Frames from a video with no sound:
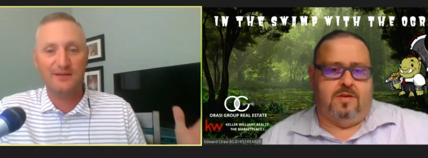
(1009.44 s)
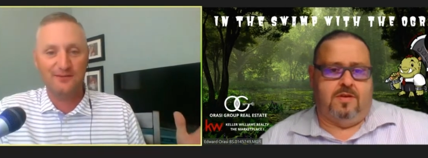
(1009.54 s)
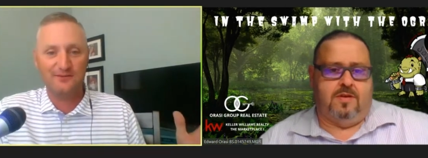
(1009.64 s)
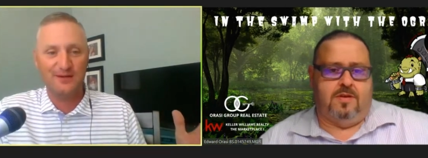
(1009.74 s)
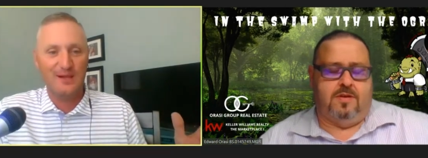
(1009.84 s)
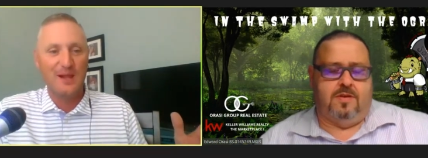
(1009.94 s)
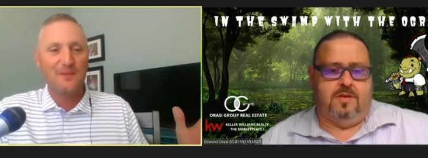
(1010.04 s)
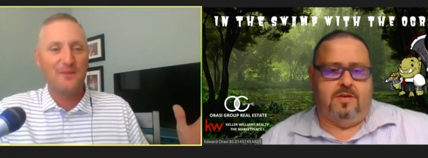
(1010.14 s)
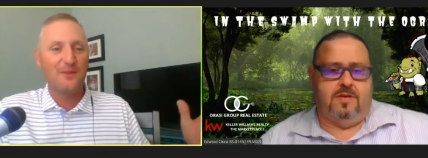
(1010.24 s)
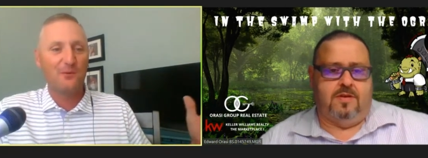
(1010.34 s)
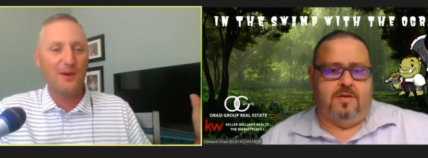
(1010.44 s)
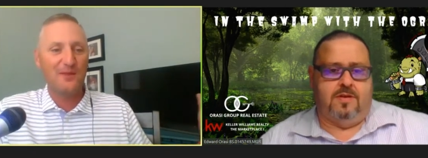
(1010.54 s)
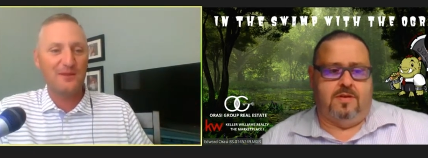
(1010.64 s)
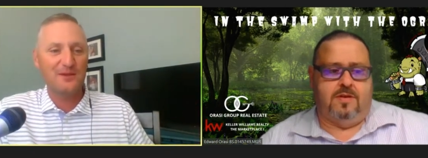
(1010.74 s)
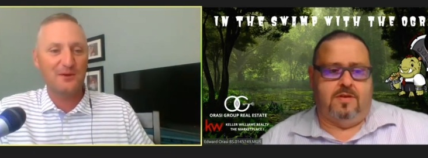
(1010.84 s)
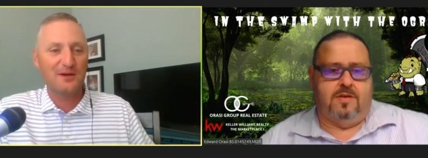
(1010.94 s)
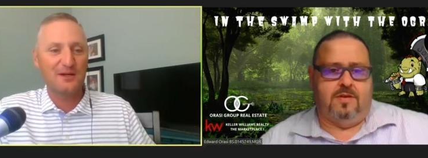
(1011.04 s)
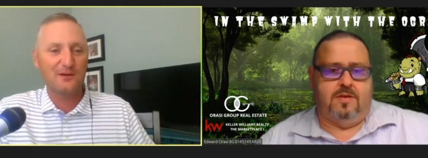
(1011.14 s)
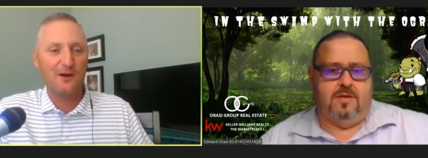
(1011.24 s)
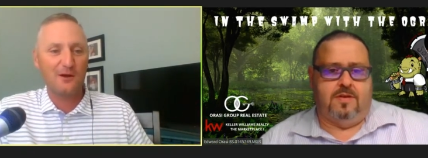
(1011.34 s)
Speaker 1: different than the way that you're going to
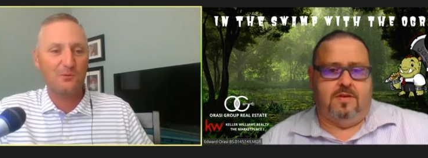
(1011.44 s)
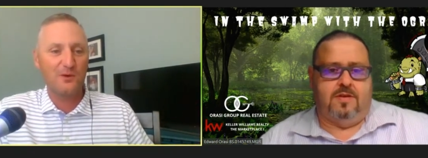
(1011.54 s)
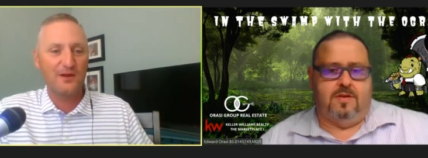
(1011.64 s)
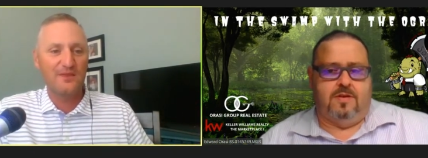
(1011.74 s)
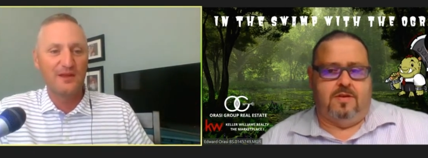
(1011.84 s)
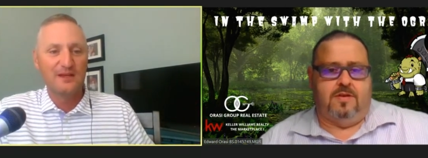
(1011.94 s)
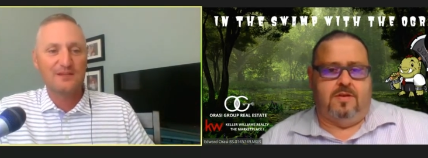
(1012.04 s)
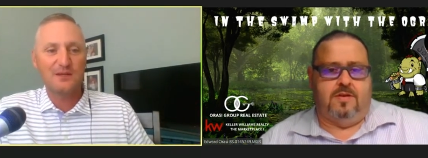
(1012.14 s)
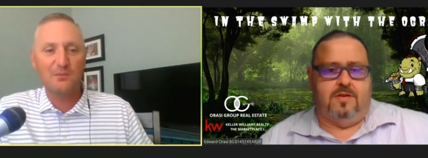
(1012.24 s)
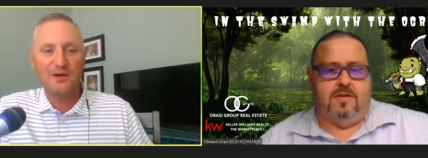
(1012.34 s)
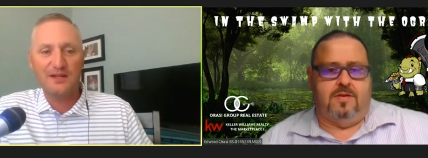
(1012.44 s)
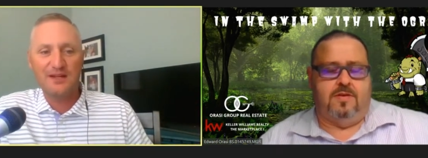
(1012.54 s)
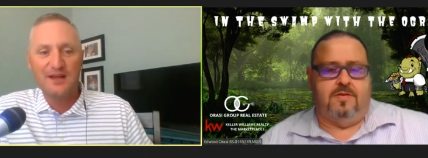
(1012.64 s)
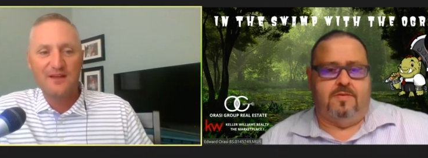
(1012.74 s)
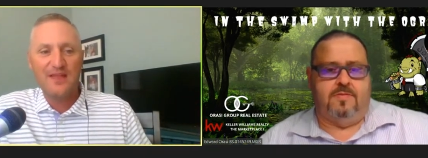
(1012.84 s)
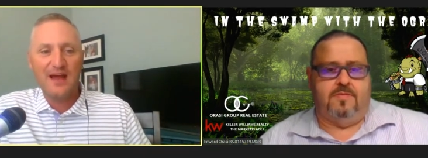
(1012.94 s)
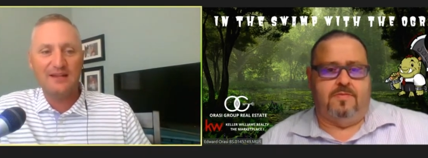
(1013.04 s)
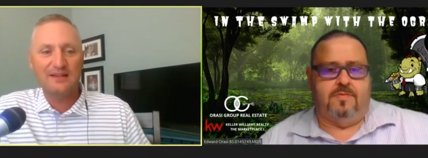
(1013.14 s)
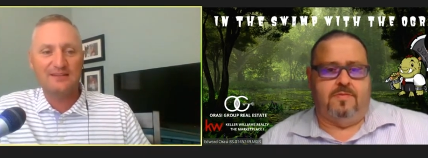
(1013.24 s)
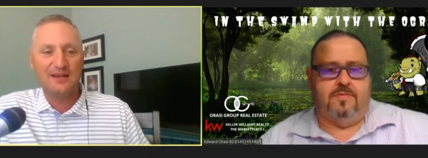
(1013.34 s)
talk with somebody that
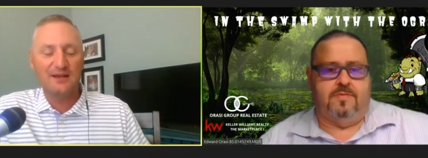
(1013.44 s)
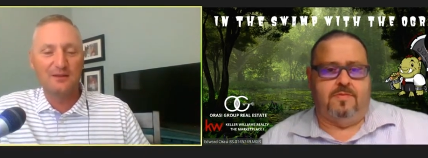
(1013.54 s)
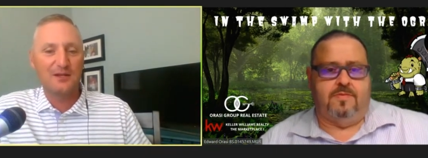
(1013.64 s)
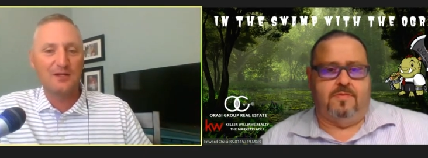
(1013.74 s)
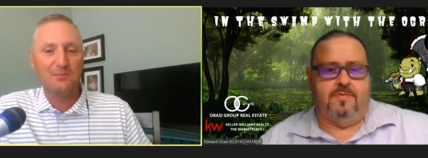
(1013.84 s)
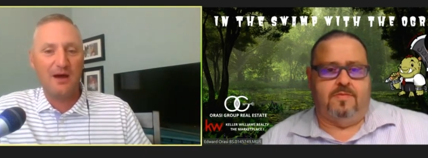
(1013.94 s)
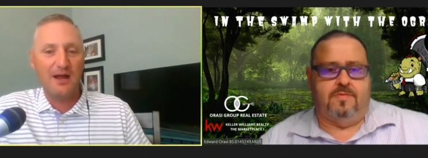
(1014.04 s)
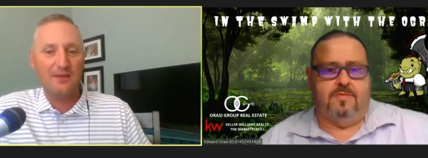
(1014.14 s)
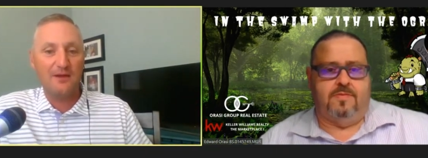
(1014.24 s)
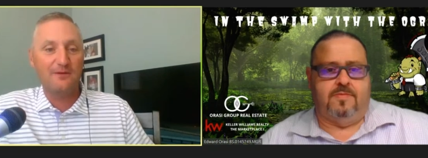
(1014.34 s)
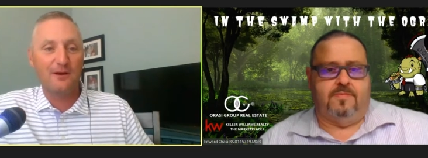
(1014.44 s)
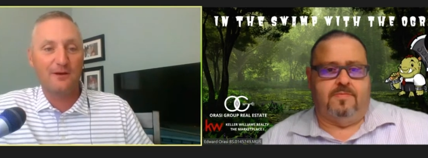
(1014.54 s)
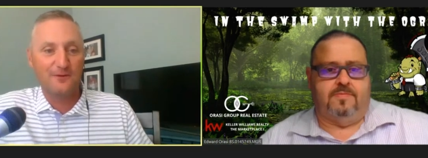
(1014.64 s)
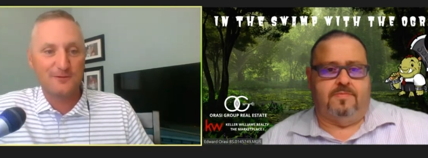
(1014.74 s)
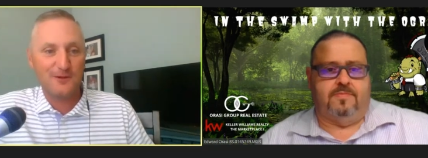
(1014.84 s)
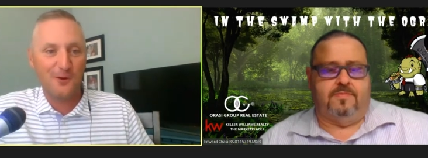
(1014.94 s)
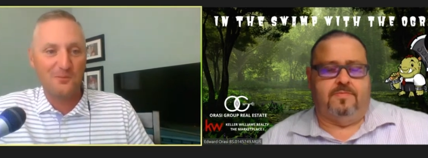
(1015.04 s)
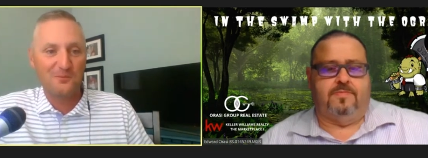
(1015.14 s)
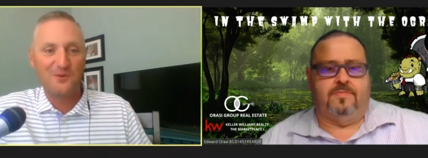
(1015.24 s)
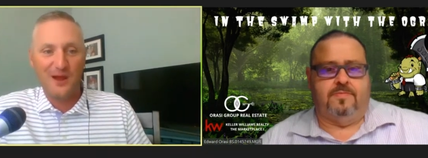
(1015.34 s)
is uh, looking to buy their very first
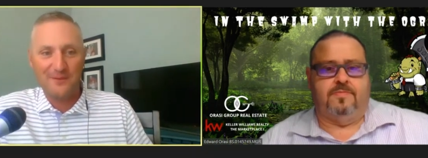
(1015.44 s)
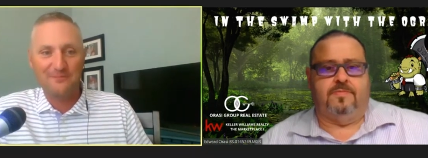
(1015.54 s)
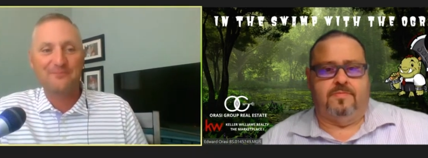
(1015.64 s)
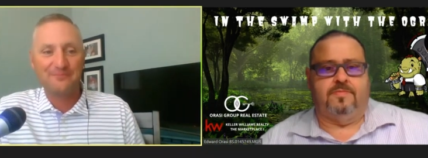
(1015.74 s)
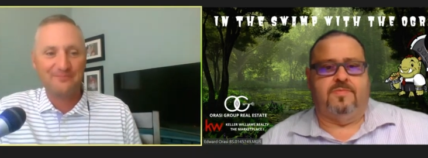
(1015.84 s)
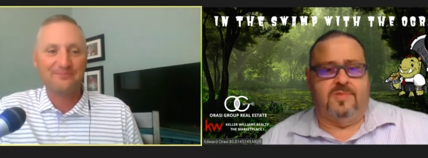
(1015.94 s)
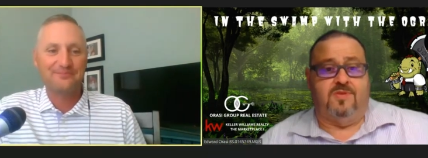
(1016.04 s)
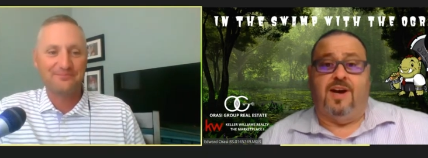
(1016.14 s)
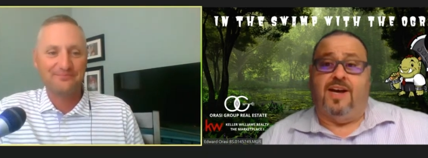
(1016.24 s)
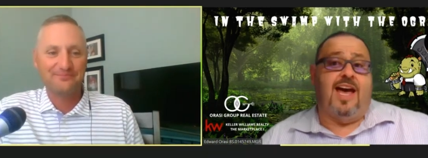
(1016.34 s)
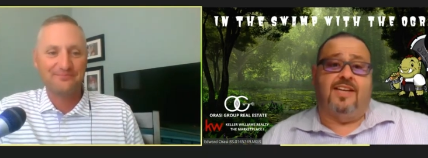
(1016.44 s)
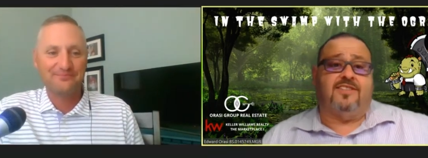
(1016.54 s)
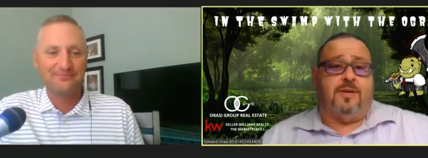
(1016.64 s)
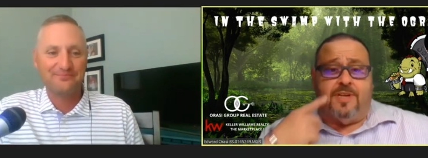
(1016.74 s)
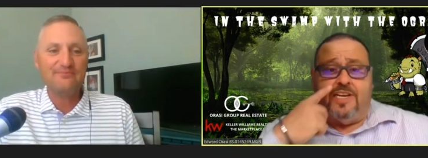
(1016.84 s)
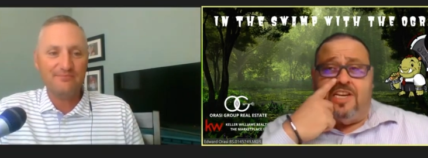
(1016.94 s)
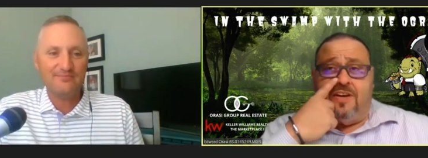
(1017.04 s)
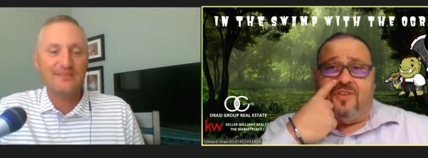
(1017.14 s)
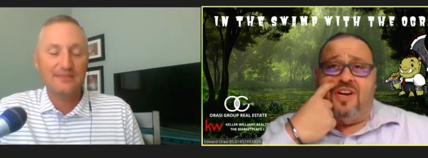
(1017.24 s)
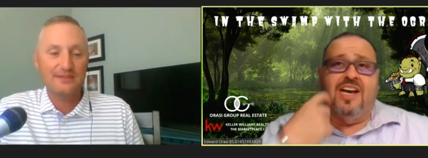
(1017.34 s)
home,
Speaker 2: right? Right. Yeah, it's completely
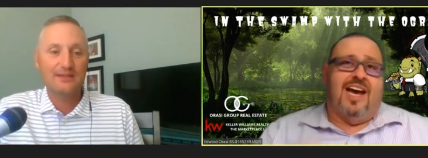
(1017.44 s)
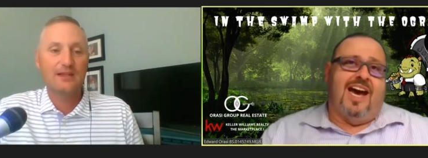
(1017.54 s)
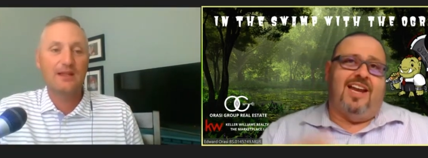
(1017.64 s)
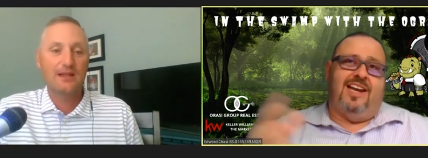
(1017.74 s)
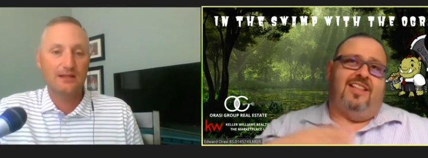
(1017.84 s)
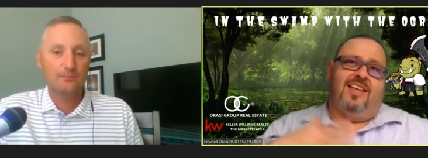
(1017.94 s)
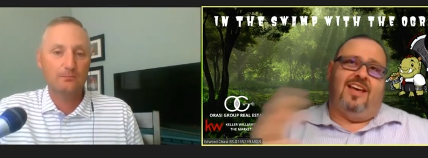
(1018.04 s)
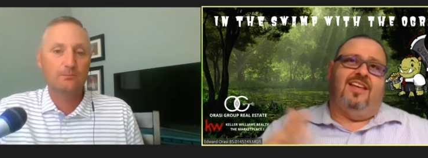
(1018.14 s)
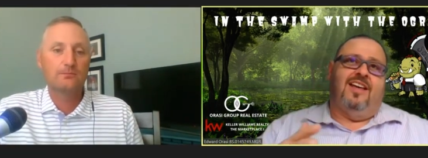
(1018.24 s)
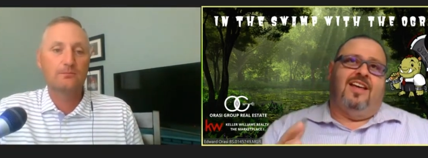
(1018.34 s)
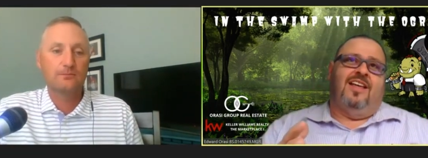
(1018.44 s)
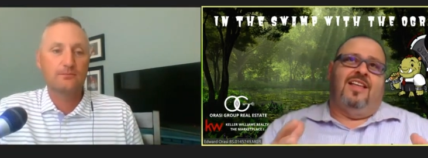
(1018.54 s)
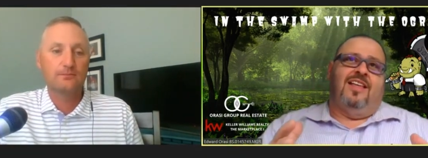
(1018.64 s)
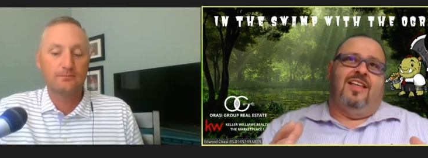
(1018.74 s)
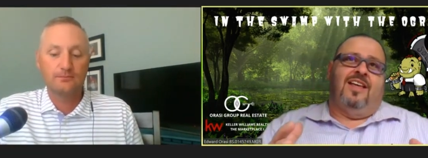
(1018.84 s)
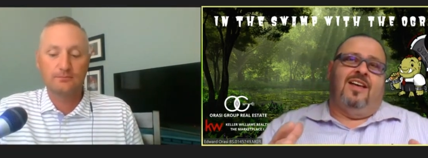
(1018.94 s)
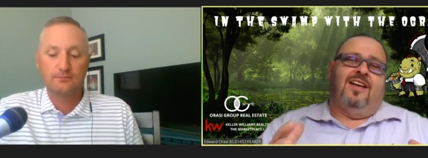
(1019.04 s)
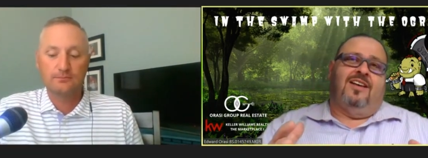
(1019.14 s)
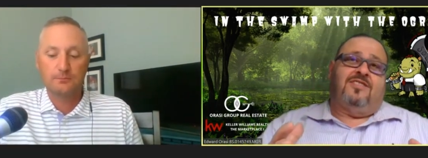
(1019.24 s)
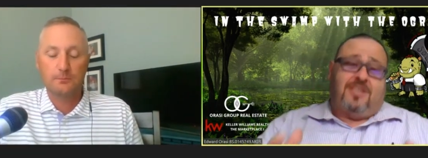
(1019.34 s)
different. And and they
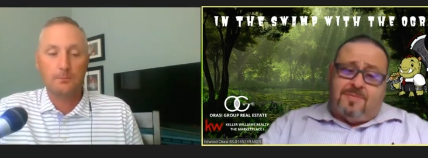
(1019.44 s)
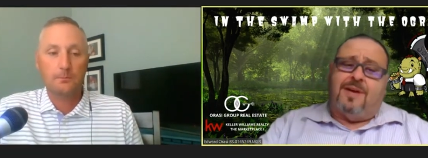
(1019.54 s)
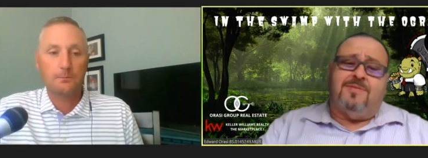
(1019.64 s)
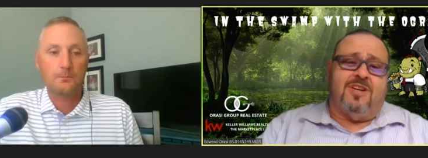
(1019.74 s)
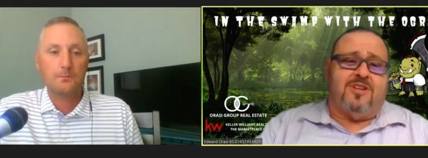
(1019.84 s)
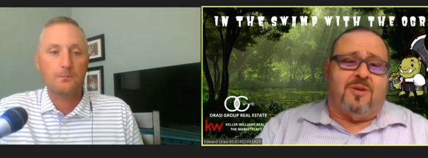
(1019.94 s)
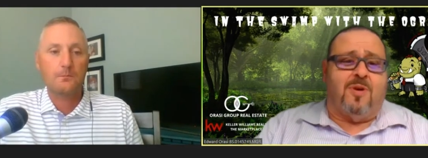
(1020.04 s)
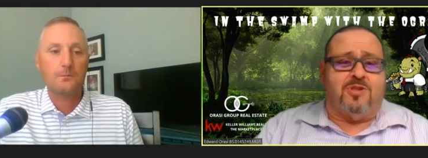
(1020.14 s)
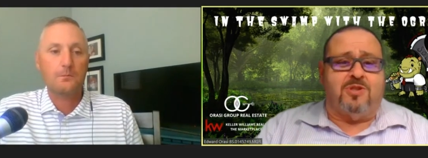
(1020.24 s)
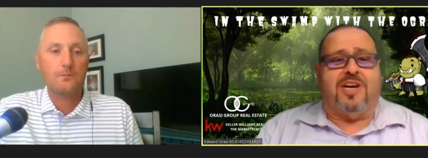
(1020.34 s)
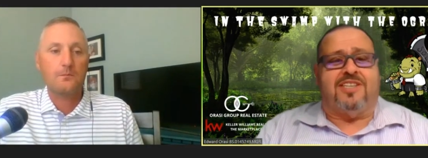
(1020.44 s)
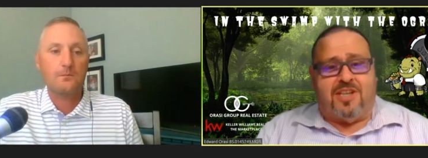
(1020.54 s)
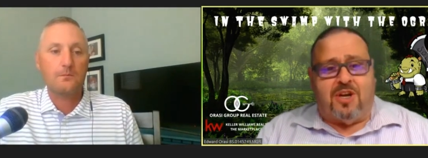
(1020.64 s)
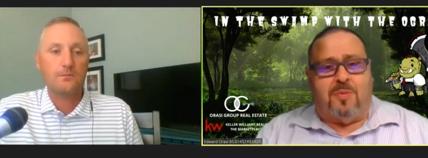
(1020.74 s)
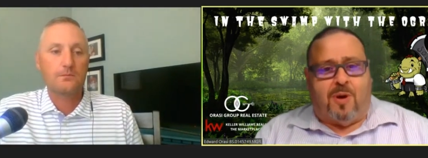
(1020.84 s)
sometimes a commercial gets a little